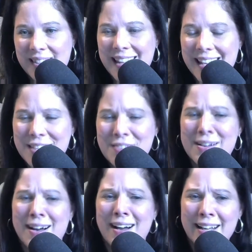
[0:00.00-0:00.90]
Thank you,
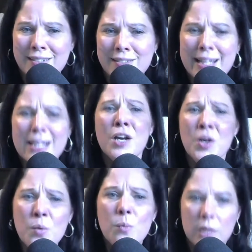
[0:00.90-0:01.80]
Kyle. Like,
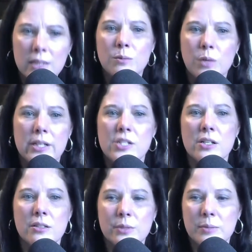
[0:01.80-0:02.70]
who wouldn't want a
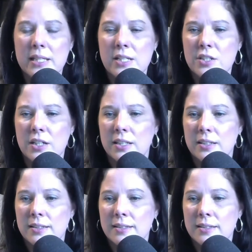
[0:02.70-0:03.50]
Jungle Room t shirt?